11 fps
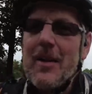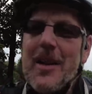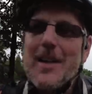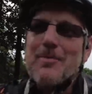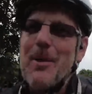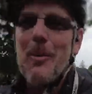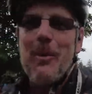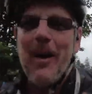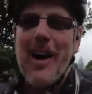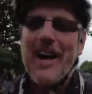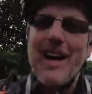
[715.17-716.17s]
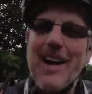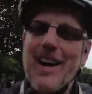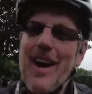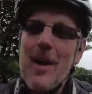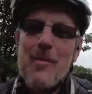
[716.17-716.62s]
But this little bike,
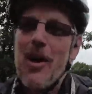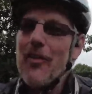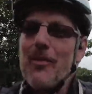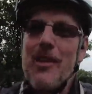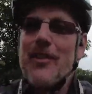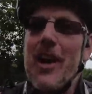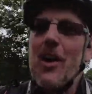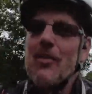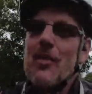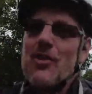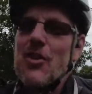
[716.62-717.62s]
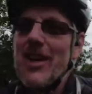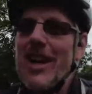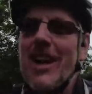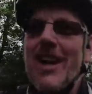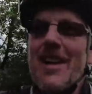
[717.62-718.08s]
apart from lifting it over a tree,